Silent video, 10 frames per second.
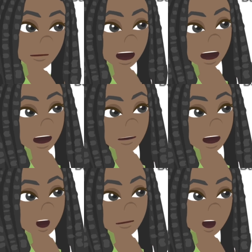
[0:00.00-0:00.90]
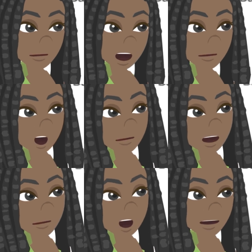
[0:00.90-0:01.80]
and need magnification
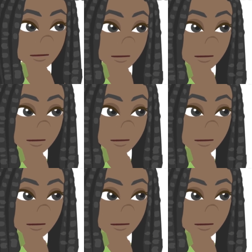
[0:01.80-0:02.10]
to see.